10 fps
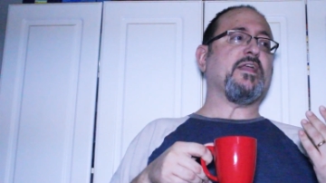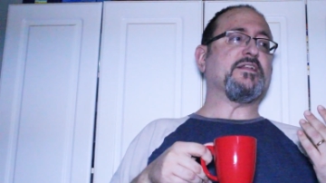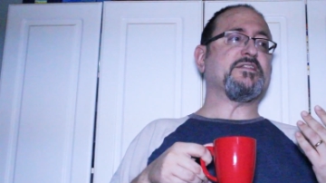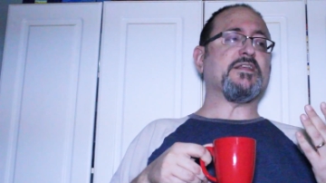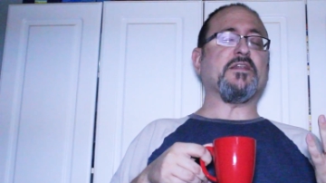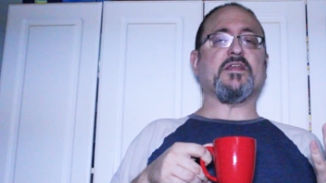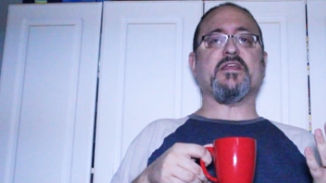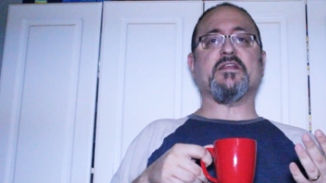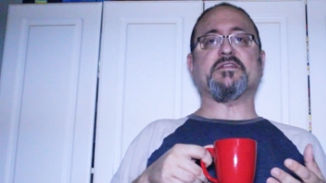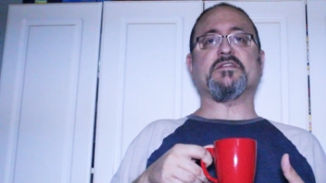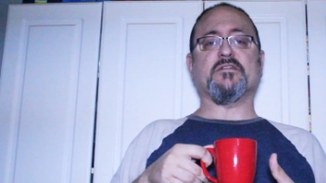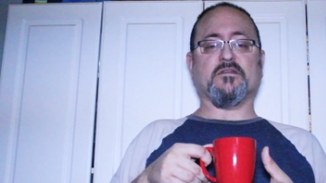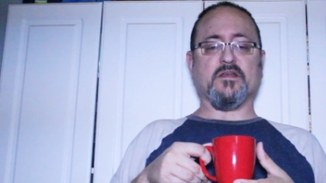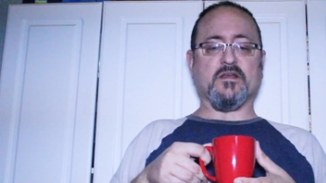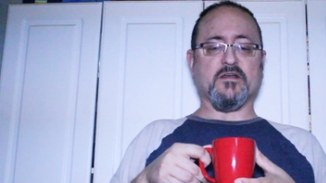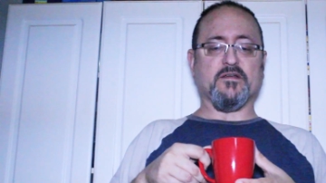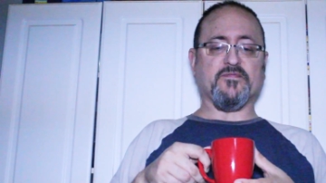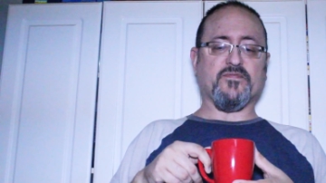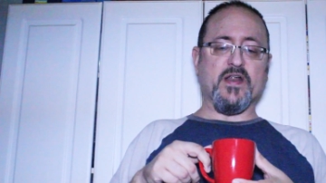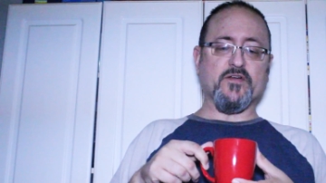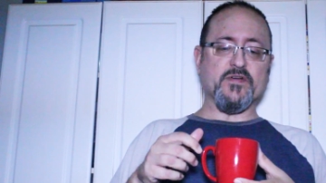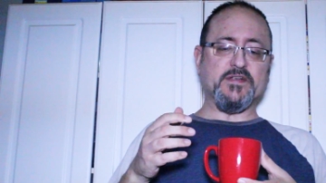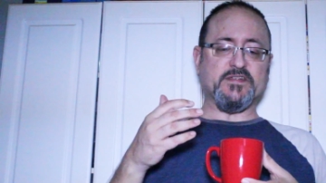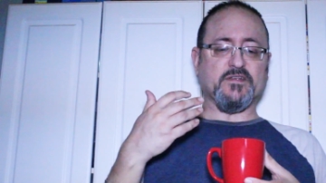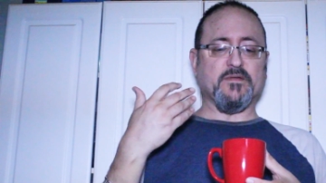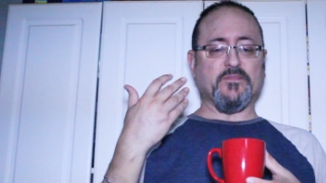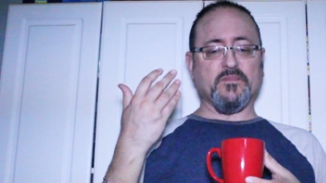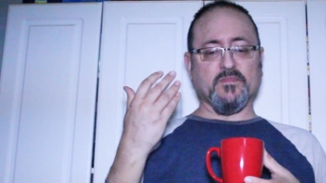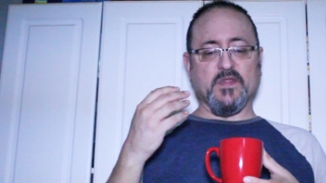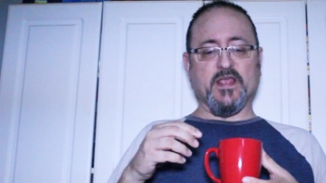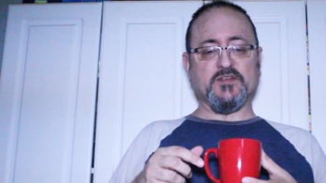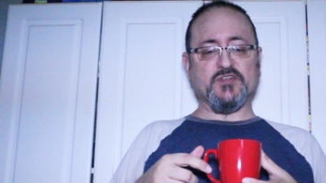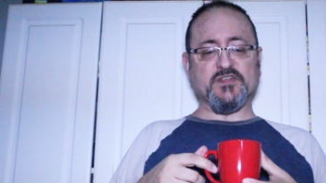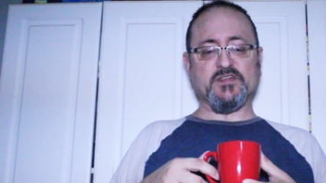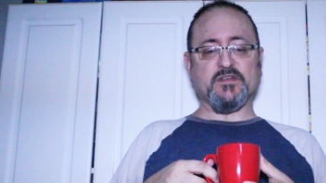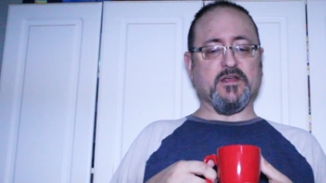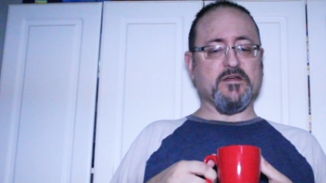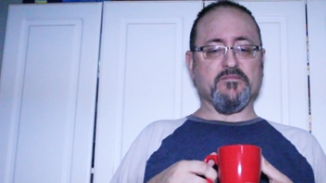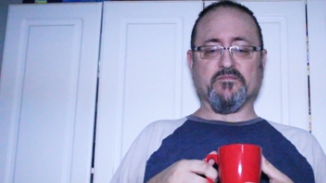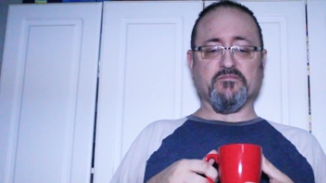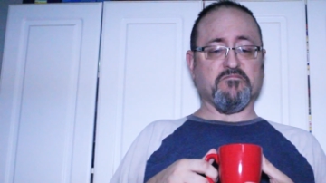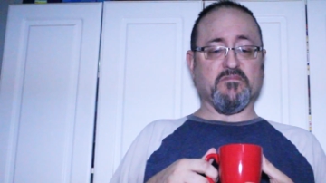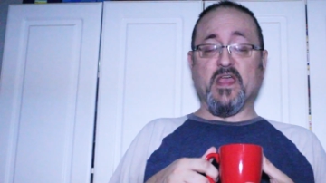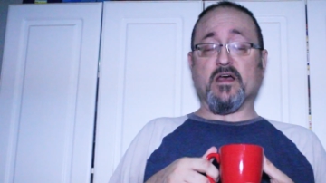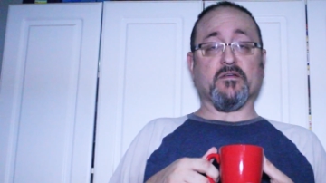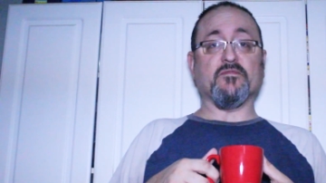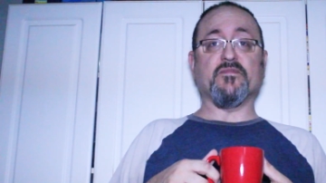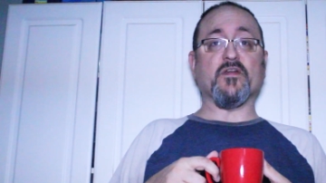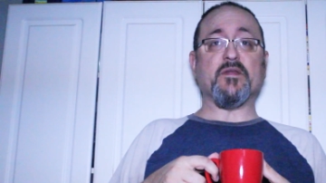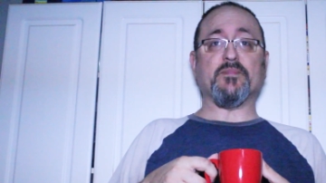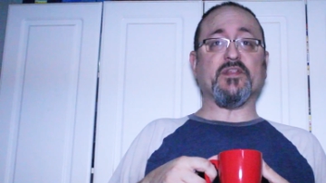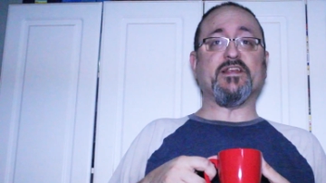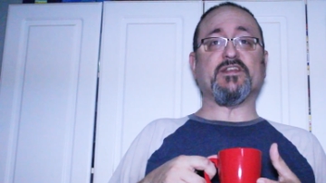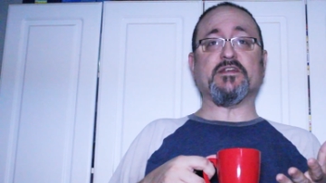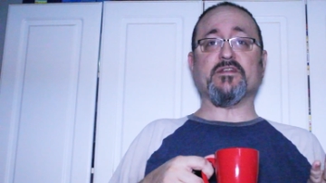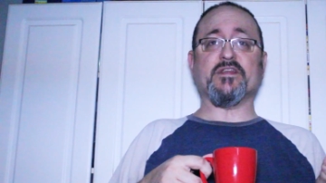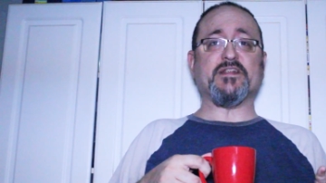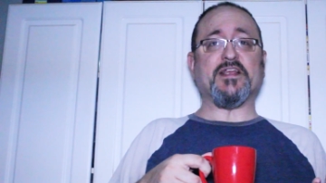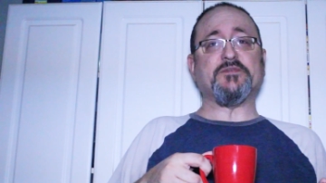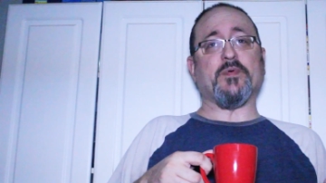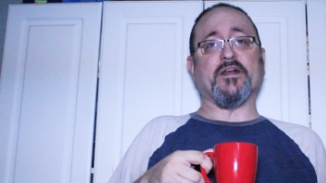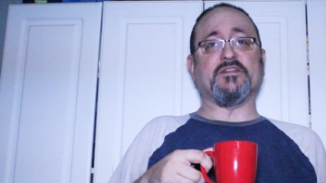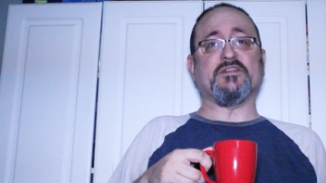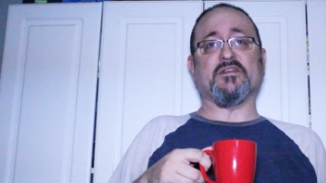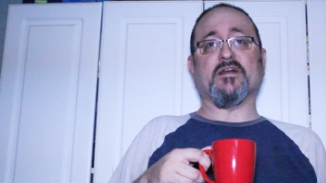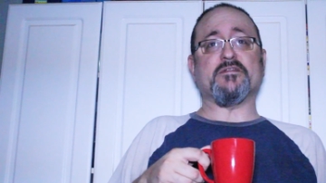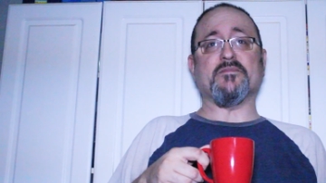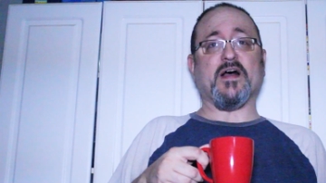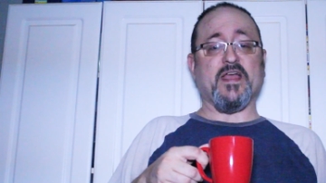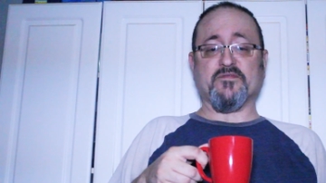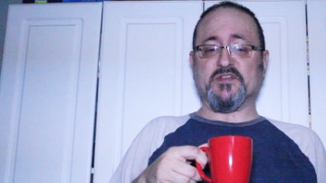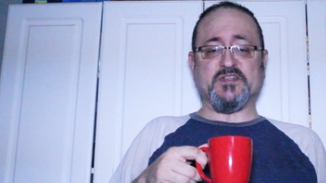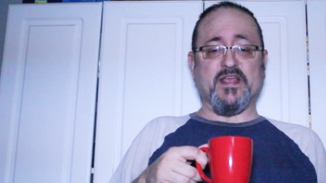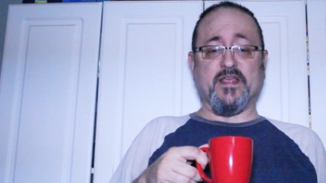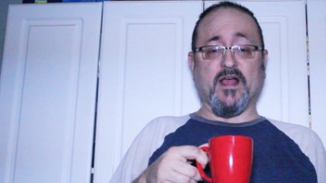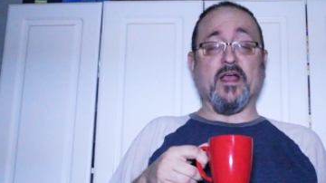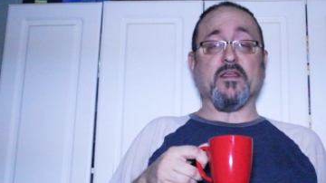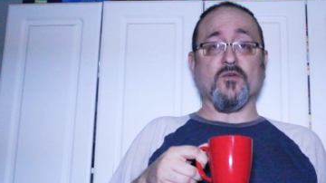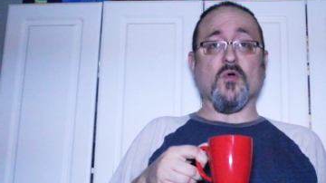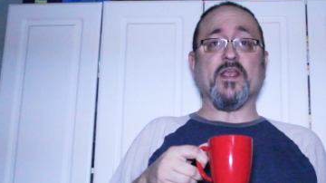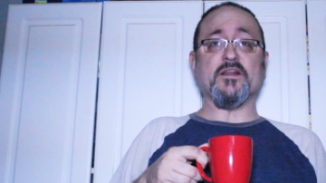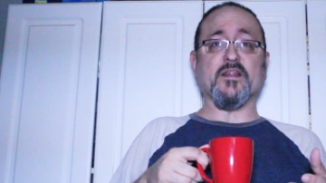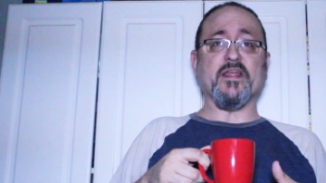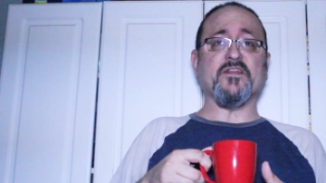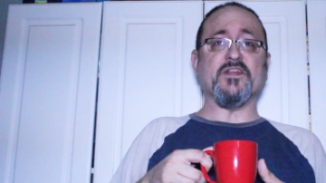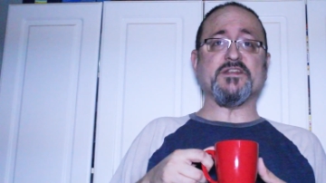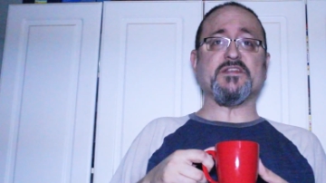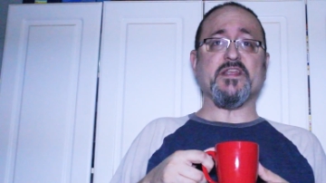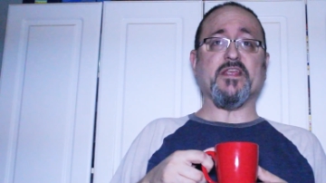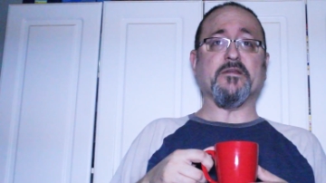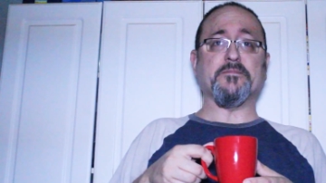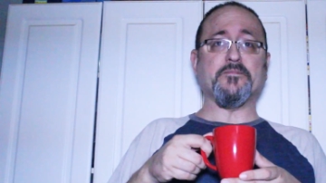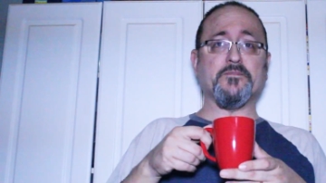It's delicate, fragrant, and just, yeah, very pleasing to the taste buds. I have to say, I quite like this tea.